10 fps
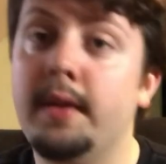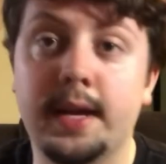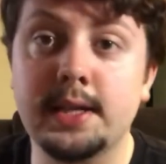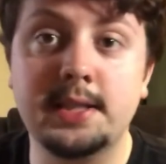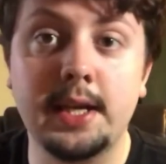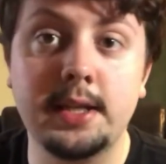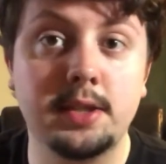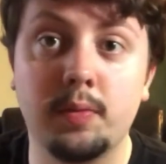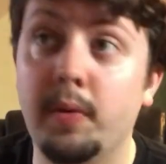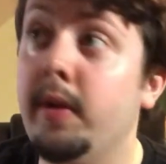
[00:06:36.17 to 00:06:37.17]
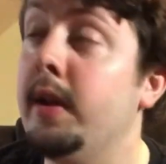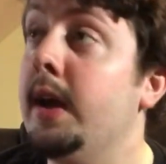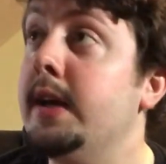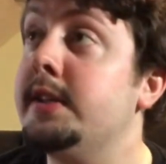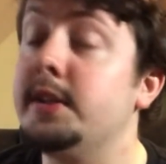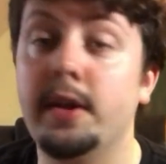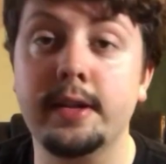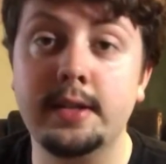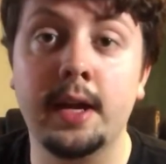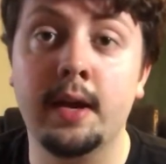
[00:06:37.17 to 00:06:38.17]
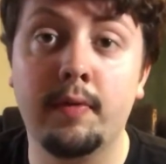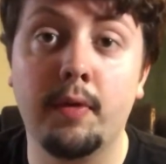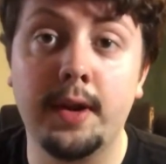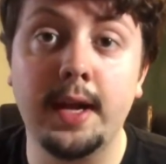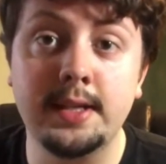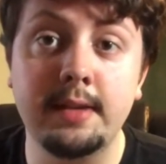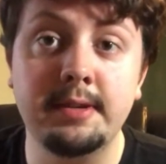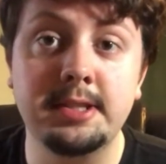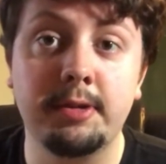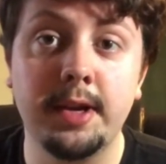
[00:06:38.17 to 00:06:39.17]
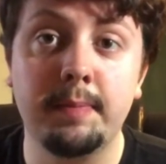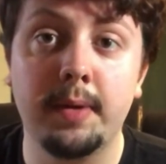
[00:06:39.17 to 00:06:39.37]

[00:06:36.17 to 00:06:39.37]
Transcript: Like I said, it's a really nice solid 4K TV screen,